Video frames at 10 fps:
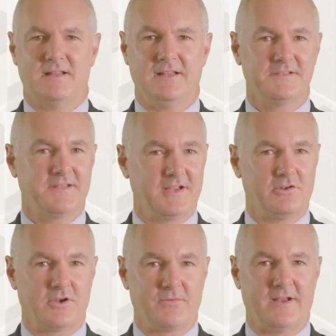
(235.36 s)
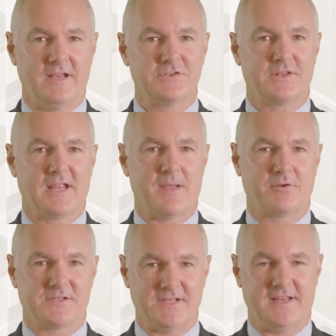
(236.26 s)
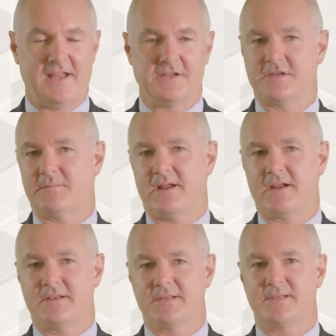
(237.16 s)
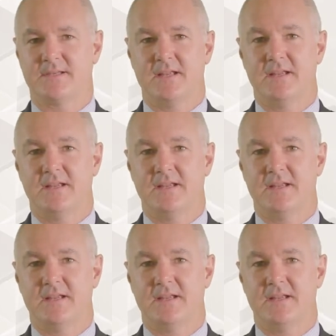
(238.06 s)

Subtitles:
Let's take a look around each of the capital city housing markets.